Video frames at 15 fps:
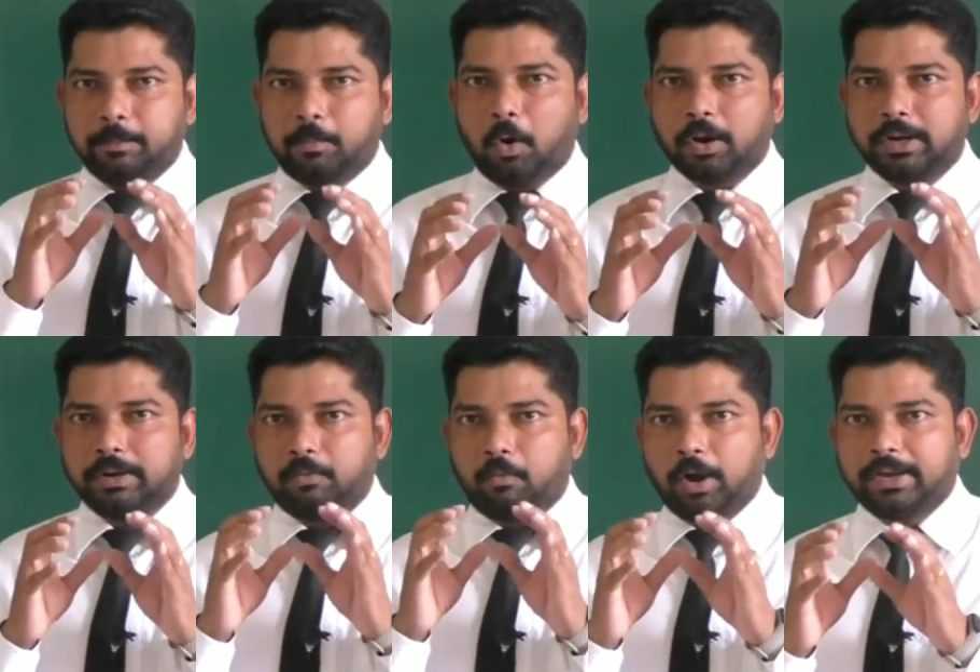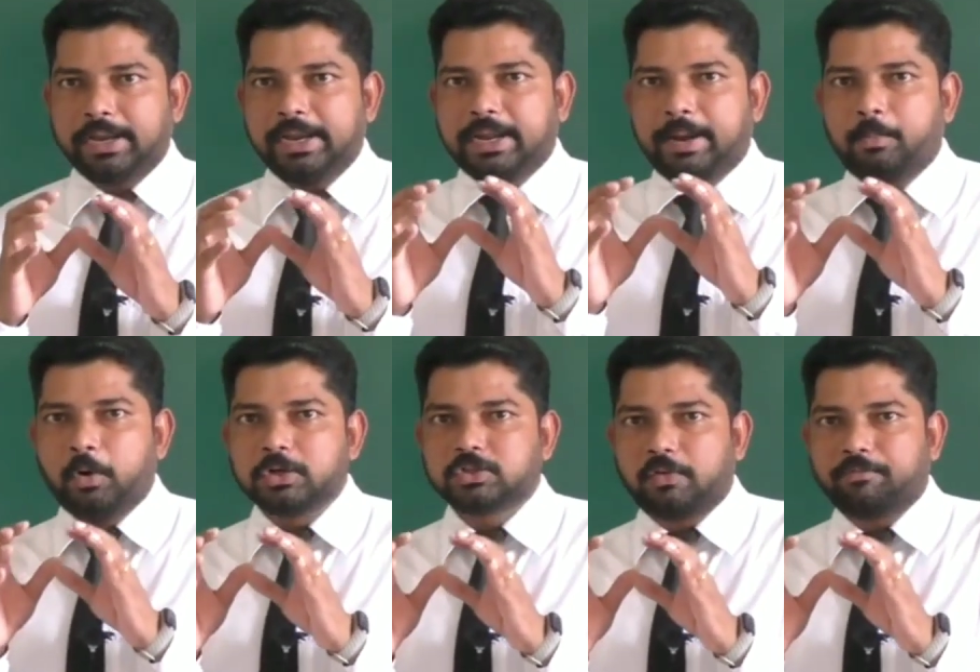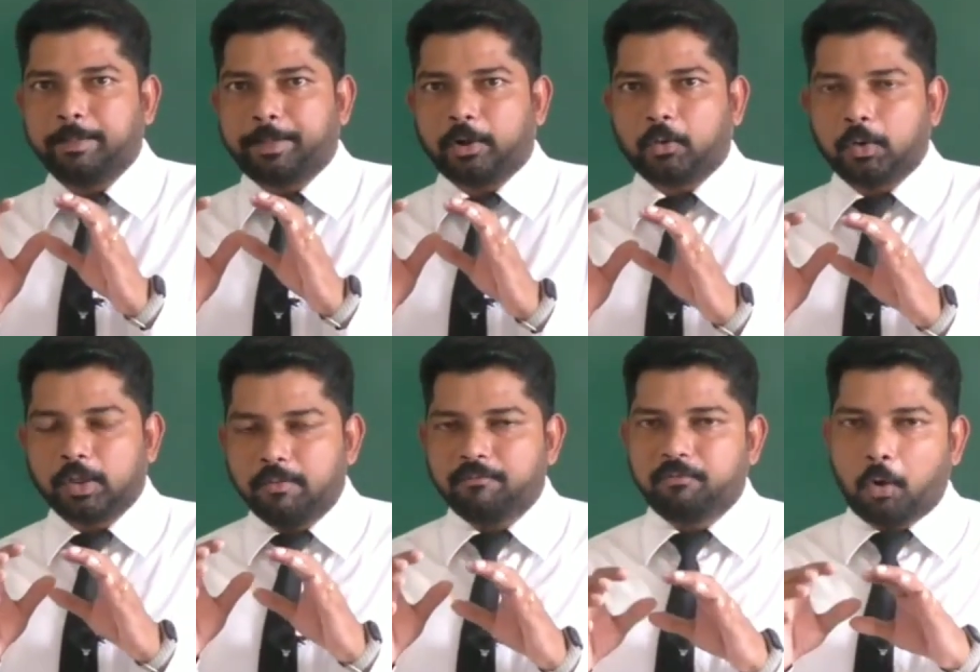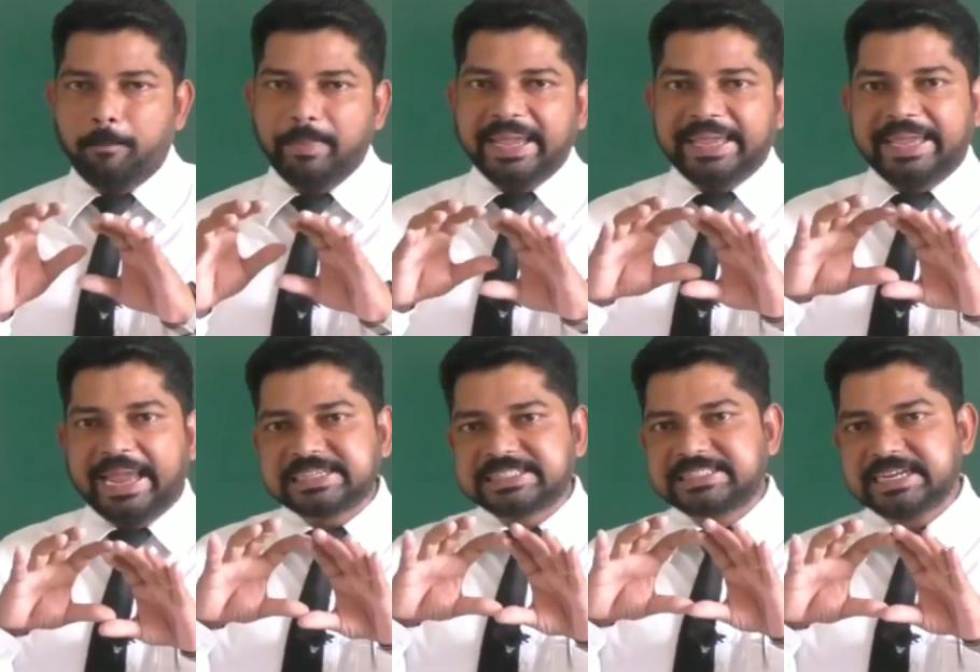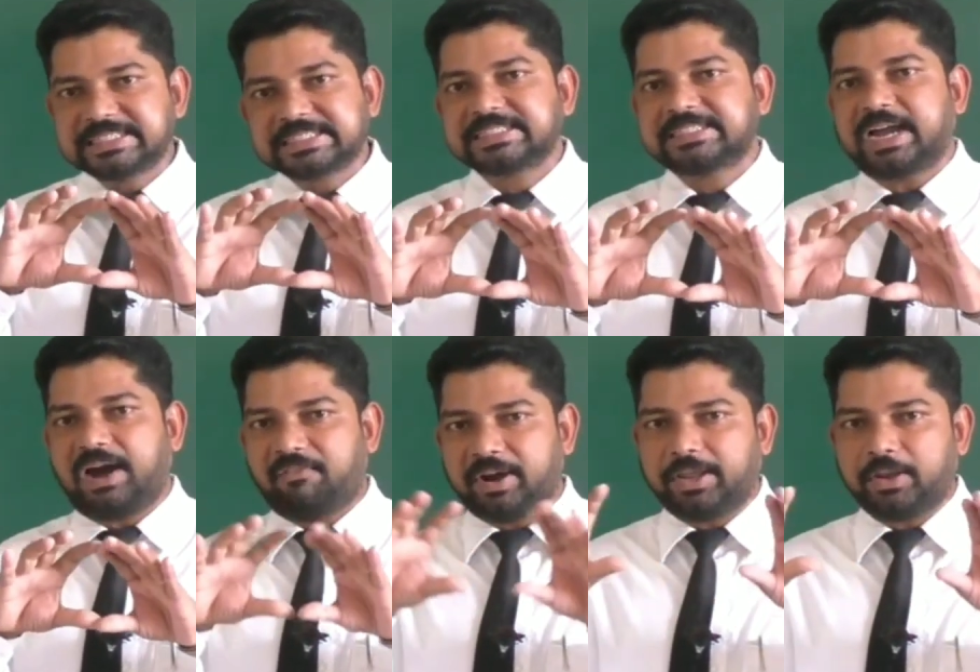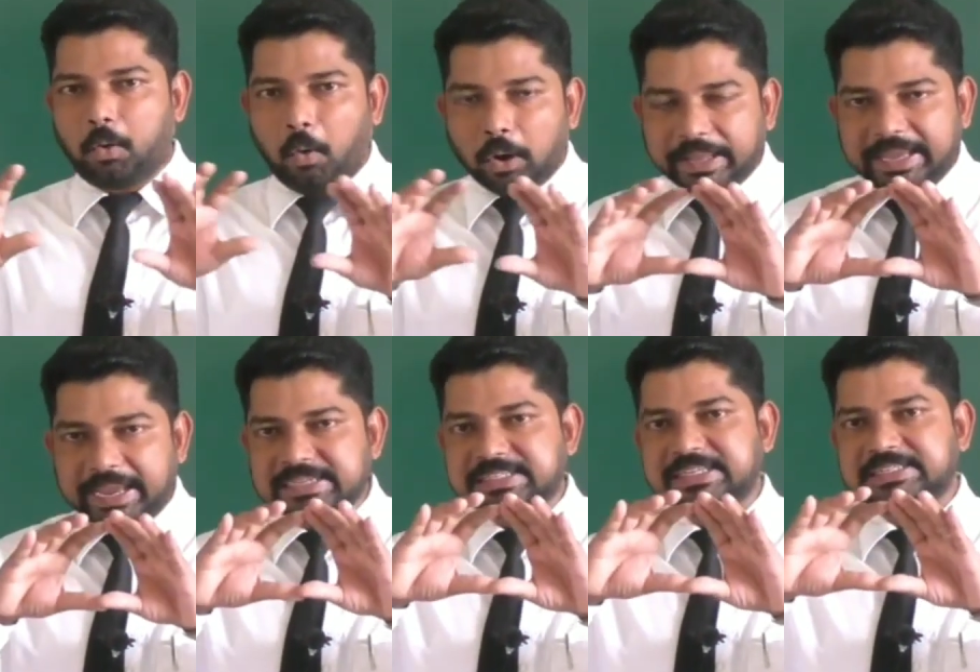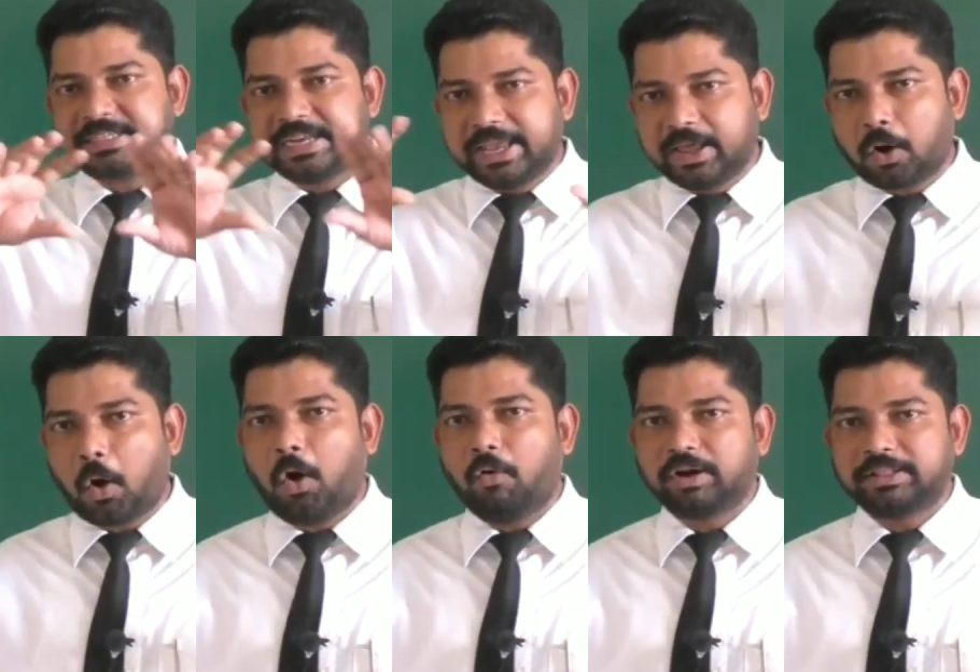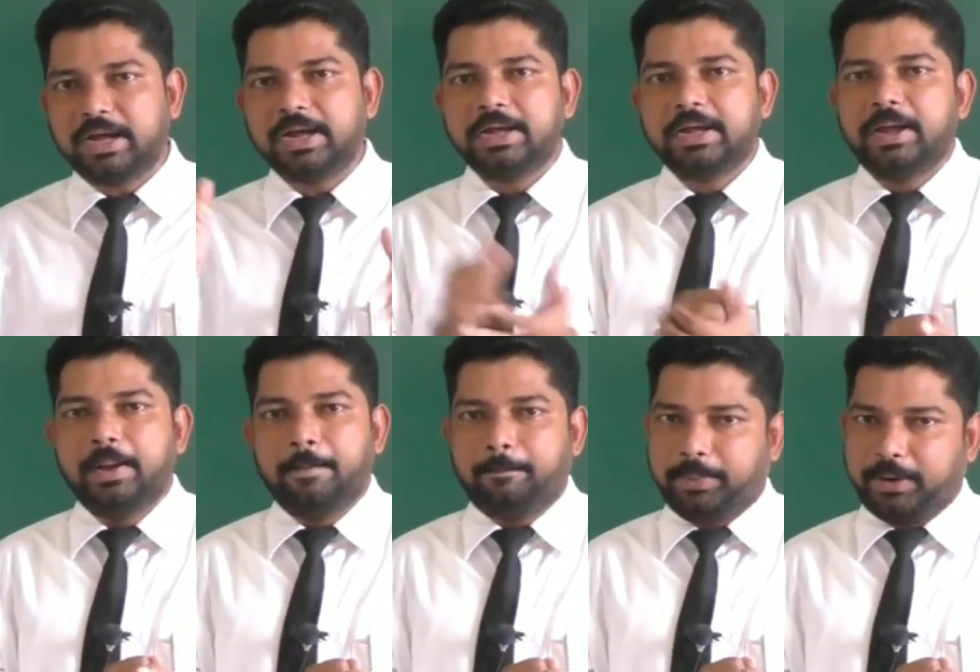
The more volatile compounds of the petroleum form a gaseous covering or gaseous layer over the